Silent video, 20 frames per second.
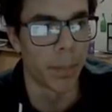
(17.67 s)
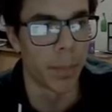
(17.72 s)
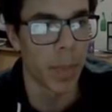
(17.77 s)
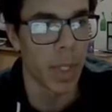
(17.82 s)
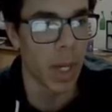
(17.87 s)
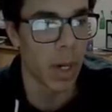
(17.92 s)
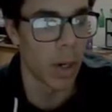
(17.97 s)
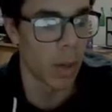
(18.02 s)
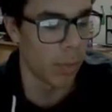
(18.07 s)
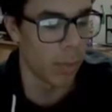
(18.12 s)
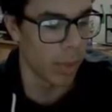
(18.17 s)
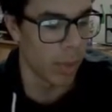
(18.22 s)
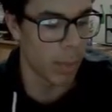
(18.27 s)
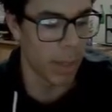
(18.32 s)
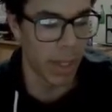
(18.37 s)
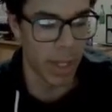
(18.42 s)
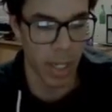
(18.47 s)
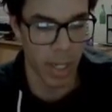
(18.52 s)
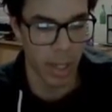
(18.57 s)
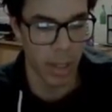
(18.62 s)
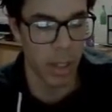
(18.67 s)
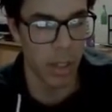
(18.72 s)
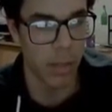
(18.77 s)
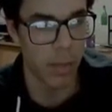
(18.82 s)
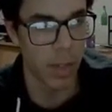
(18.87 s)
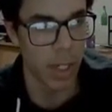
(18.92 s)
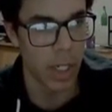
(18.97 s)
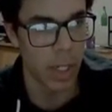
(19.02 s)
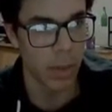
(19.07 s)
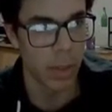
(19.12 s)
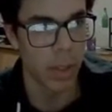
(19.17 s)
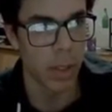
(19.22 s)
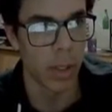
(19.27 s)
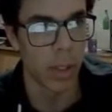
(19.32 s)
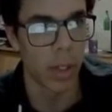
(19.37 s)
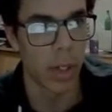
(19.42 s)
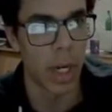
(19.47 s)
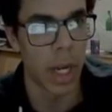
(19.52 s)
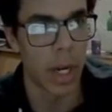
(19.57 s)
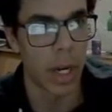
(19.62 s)
hopefully by the end of this video you'll
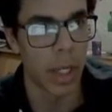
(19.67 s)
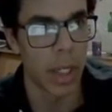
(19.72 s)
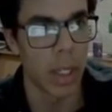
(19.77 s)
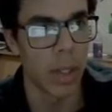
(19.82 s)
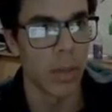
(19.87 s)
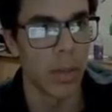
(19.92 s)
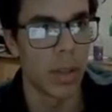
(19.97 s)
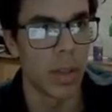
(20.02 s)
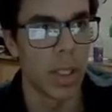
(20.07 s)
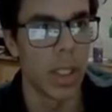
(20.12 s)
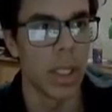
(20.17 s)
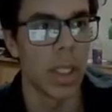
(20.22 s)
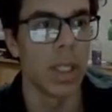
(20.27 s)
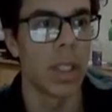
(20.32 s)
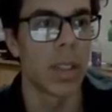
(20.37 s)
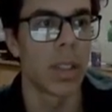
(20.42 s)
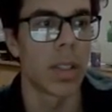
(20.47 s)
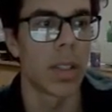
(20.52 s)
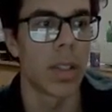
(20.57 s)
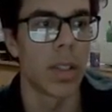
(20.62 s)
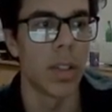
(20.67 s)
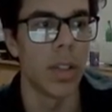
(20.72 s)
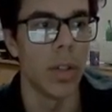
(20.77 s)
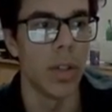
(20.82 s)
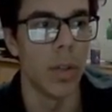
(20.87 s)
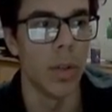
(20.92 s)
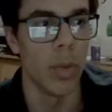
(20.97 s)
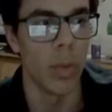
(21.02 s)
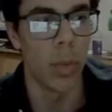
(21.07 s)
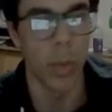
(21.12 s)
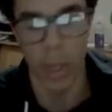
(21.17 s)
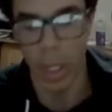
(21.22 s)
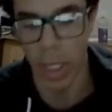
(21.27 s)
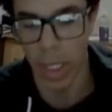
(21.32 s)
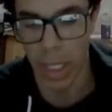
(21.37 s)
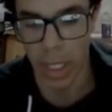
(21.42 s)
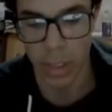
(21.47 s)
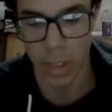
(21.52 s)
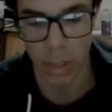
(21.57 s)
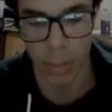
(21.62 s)
learn how to use these to win
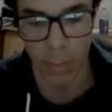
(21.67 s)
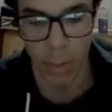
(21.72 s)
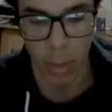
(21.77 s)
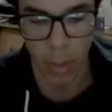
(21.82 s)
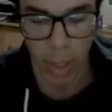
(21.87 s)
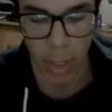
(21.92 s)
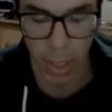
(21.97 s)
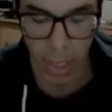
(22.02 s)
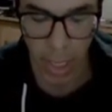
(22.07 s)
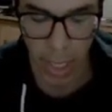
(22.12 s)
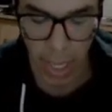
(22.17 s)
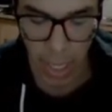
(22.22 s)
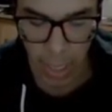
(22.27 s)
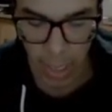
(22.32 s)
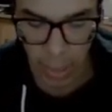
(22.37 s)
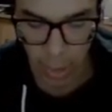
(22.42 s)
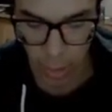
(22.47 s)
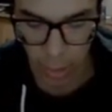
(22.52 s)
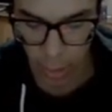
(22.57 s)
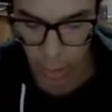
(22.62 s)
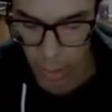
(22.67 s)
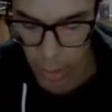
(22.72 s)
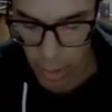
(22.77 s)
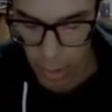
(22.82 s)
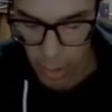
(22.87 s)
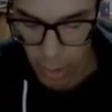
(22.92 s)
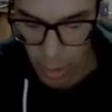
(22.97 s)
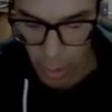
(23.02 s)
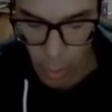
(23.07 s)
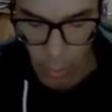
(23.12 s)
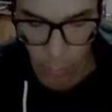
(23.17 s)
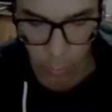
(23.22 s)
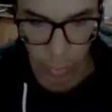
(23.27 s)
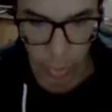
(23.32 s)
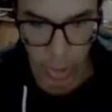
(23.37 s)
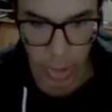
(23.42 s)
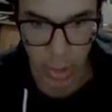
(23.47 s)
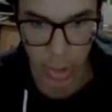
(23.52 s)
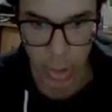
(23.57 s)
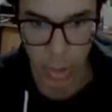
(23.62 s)
against your opponent, and
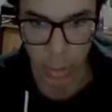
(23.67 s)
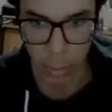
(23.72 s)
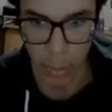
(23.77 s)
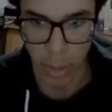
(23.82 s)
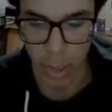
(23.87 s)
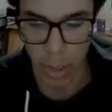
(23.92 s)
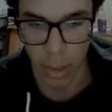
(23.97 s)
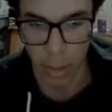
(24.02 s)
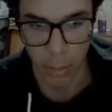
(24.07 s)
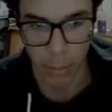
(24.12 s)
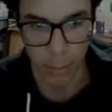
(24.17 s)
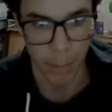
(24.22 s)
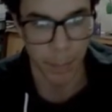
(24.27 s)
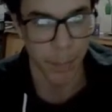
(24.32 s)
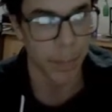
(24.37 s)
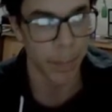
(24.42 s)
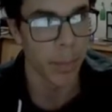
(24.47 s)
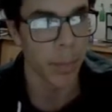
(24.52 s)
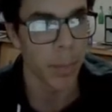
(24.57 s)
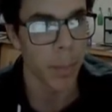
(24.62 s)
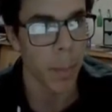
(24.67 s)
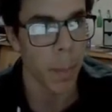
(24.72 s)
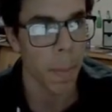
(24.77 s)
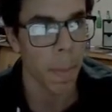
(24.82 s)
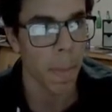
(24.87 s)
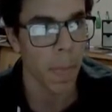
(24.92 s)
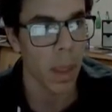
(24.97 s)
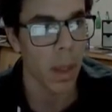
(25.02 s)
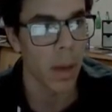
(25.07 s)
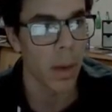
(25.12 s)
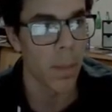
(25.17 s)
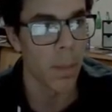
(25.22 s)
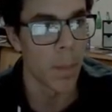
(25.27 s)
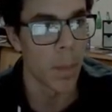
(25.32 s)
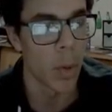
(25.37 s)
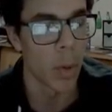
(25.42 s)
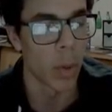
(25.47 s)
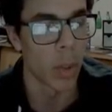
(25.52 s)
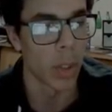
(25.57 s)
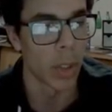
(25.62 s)
hopefully you'll become
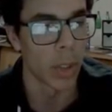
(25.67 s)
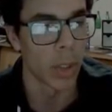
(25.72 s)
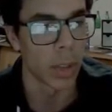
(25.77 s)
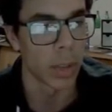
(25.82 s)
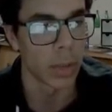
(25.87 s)
more